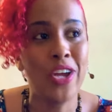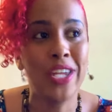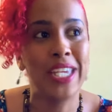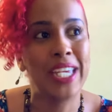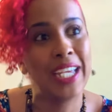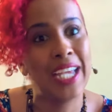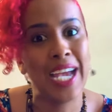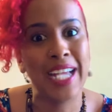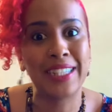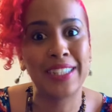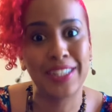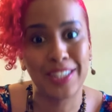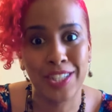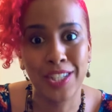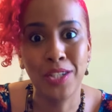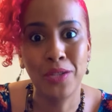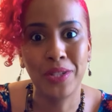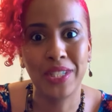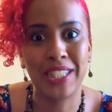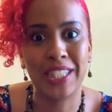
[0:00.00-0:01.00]
you got to
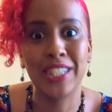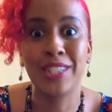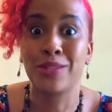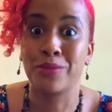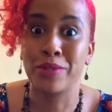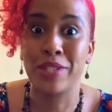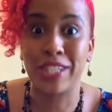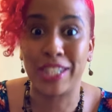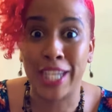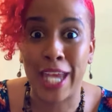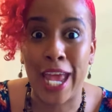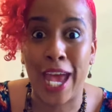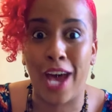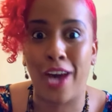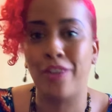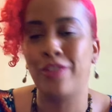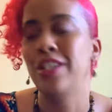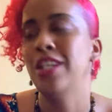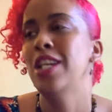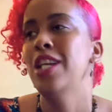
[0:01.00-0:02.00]
do is just reach
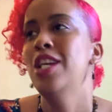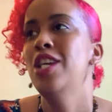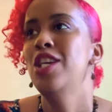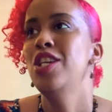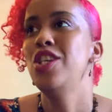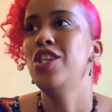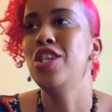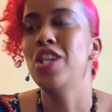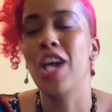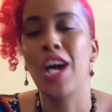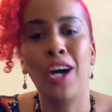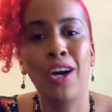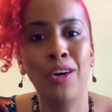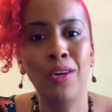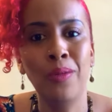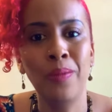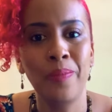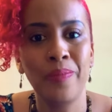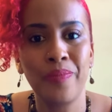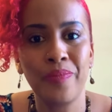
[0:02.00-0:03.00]
out, you
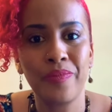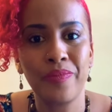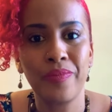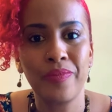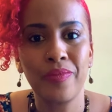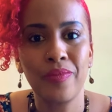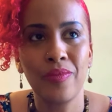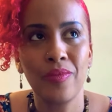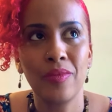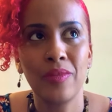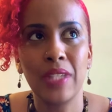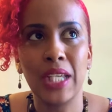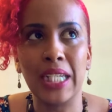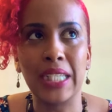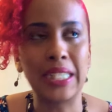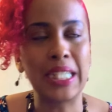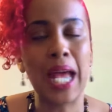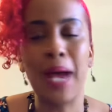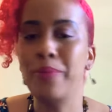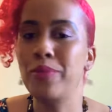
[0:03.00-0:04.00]
know, and
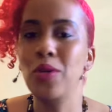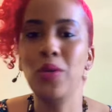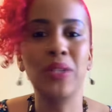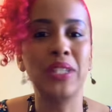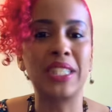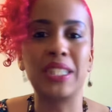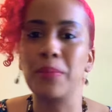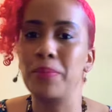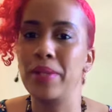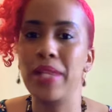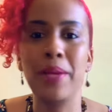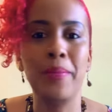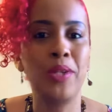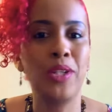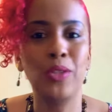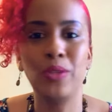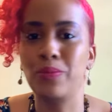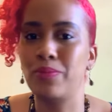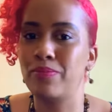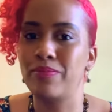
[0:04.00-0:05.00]
stop doing
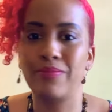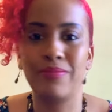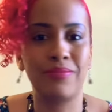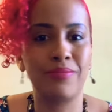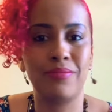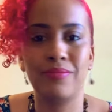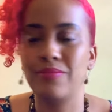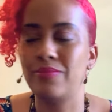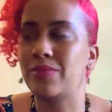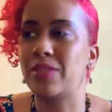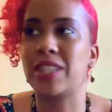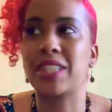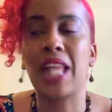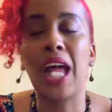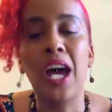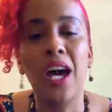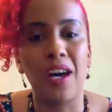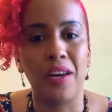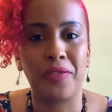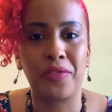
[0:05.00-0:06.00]
subliminal
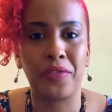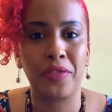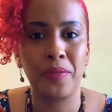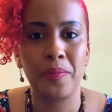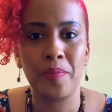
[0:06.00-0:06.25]
stuff.